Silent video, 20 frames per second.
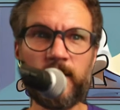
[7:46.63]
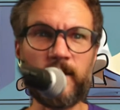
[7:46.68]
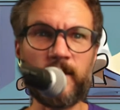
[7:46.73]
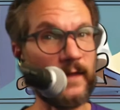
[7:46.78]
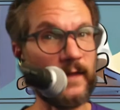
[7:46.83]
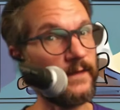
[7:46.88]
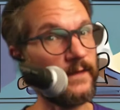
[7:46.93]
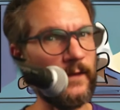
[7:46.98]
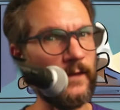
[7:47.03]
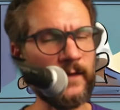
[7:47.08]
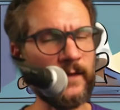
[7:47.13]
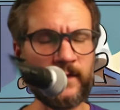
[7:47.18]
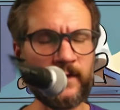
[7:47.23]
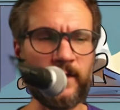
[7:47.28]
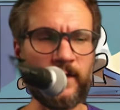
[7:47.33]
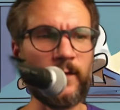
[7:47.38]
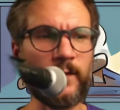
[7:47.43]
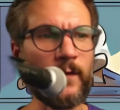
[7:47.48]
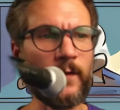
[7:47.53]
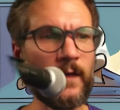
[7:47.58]
that's
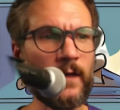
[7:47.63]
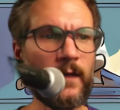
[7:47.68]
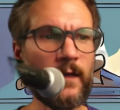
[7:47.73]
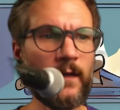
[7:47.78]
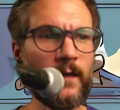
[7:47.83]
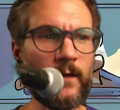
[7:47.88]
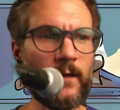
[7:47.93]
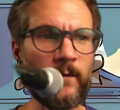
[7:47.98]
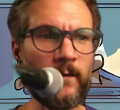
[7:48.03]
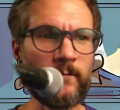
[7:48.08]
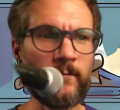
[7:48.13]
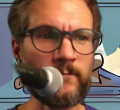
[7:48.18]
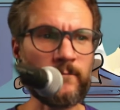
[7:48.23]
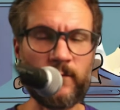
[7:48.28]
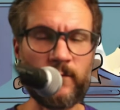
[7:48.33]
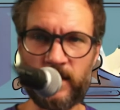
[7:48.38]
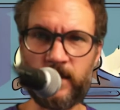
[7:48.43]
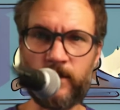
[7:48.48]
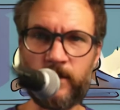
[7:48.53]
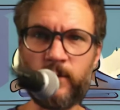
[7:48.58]
also
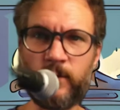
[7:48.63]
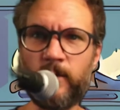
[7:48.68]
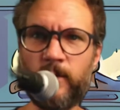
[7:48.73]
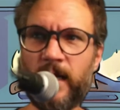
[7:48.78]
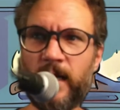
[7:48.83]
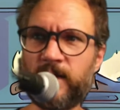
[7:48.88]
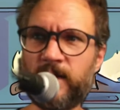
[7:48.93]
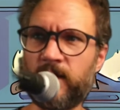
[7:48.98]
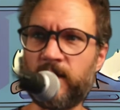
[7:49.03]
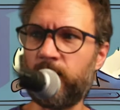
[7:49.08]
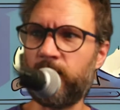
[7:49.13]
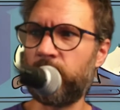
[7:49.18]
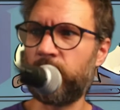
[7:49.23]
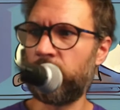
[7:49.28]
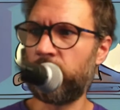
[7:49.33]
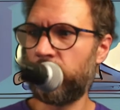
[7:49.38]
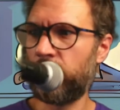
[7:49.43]
where you would write to.